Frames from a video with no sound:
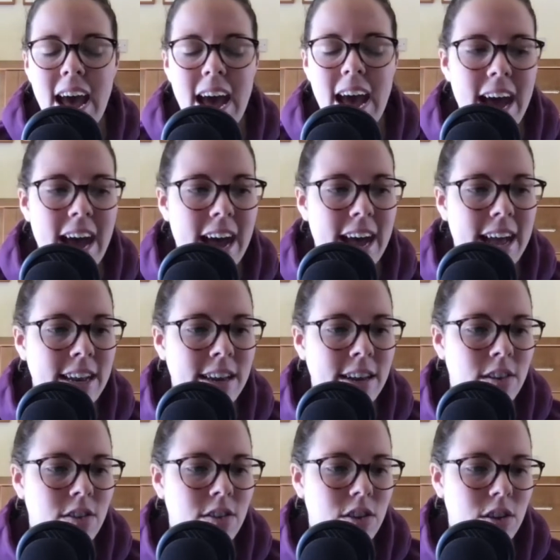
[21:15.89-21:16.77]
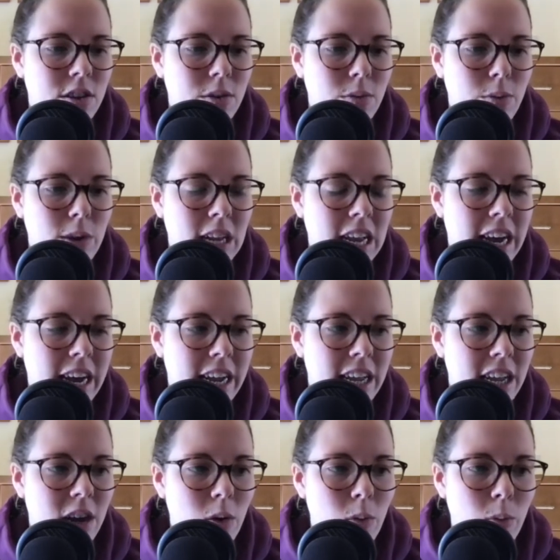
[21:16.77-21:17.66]
And we're
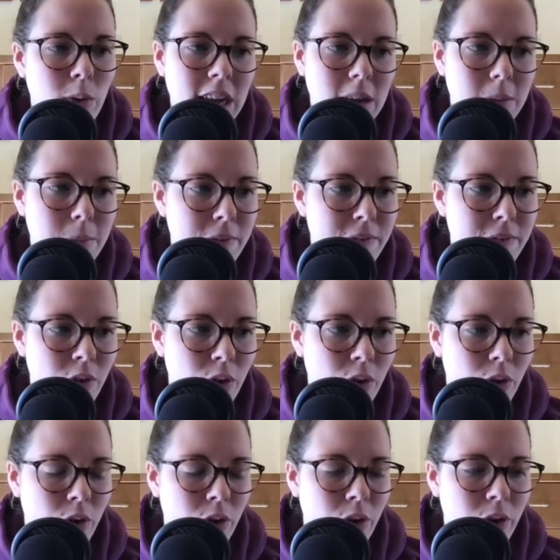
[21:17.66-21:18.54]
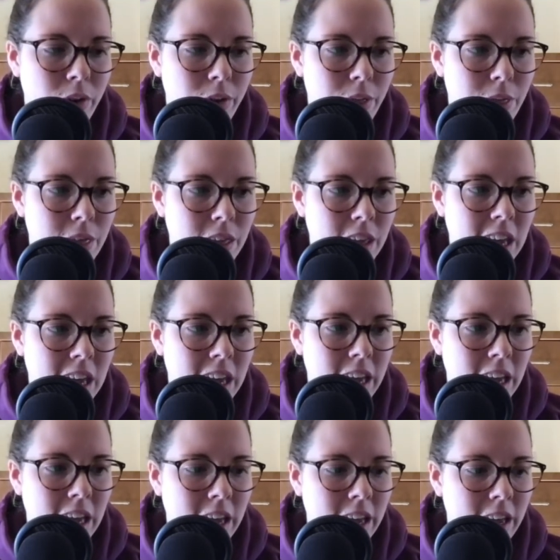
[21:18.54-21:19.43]
like a week before
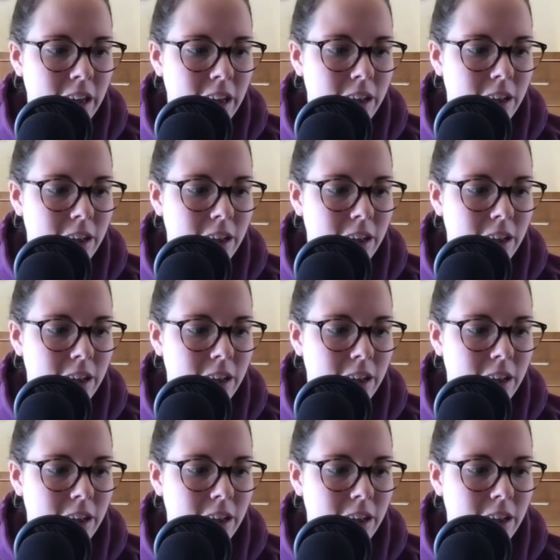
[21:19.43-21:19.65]
the